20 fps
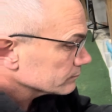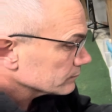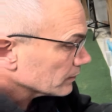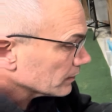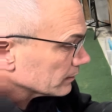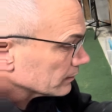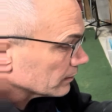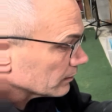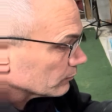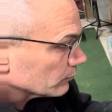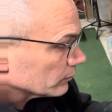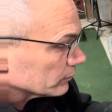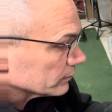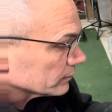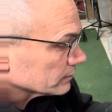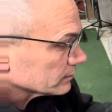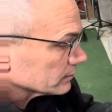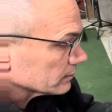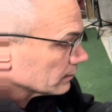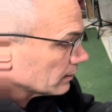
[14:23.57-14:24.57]
And then we'll
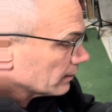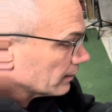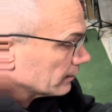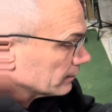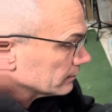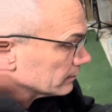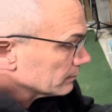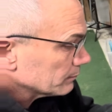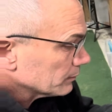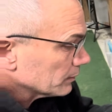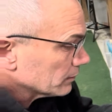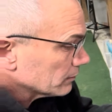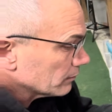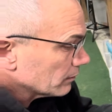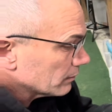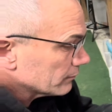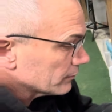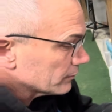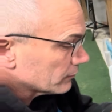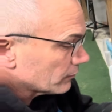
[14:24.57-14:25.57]
just slightly
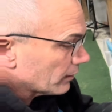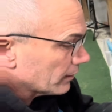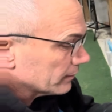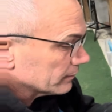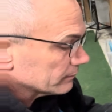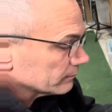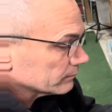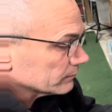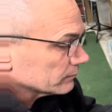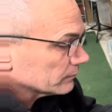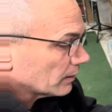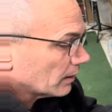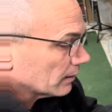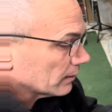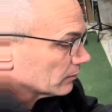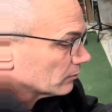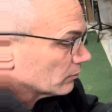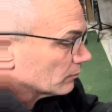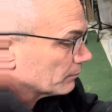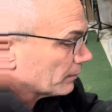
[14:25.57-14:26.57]
blow over it, right? Not
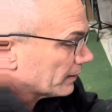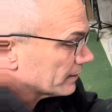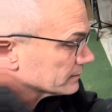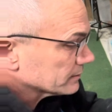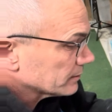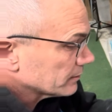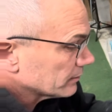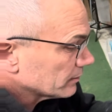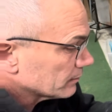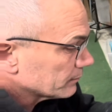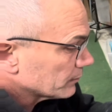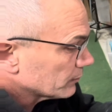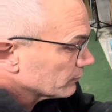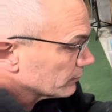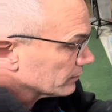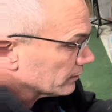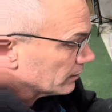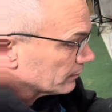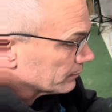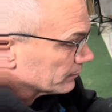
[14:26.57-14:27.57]
going past the number. I
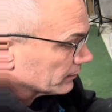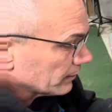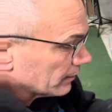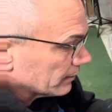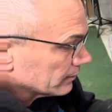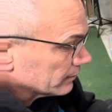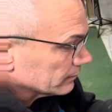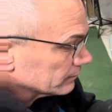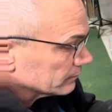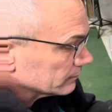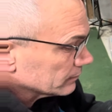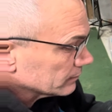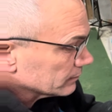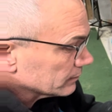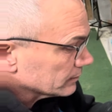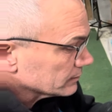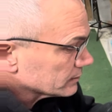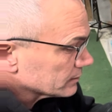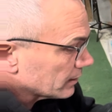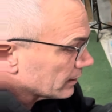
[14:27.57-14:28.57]
want to keep it kind of
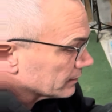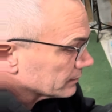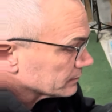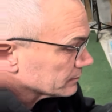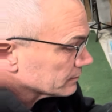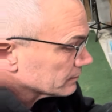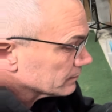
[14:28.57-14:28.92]
concise.